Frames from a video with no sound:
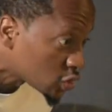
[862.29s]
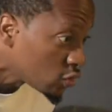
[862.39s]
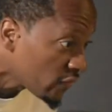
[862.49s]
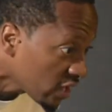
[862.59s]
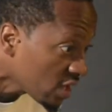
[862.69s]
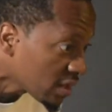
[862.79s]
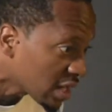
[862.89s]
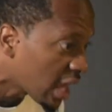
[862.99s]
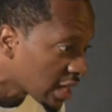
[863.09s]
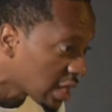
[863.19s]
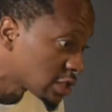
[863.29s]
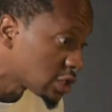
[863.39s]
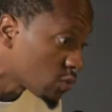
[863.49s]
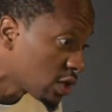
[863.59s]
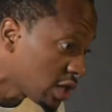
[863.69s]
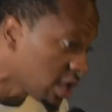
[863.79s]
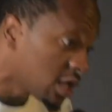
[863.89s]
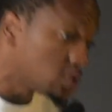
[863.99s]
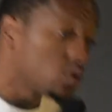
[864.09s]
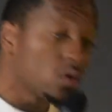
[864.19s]
You feel me? Like, that's just what it
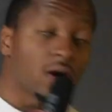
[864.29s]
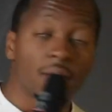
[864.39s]
is. You know what I